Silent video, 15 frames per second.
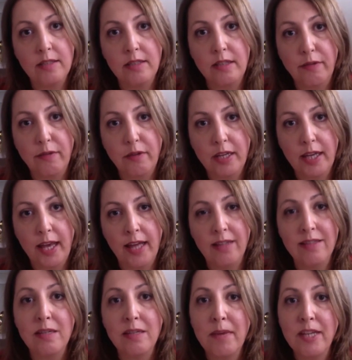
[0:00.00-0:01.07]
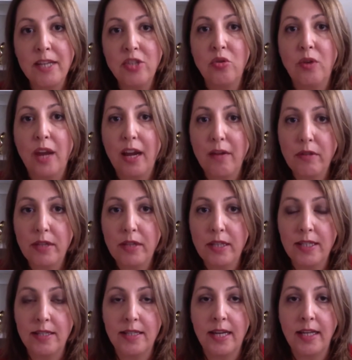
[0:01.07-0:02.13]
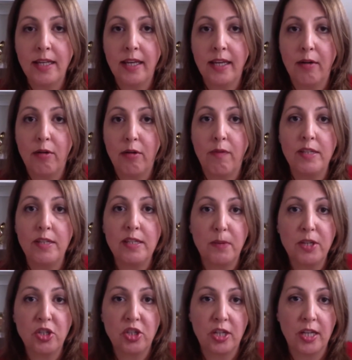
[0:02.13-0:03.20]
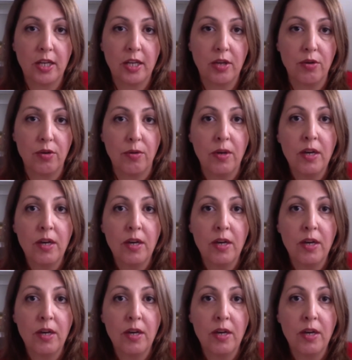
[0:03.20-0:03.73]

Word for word: different accounts to make sure everything is taken care of, especially you,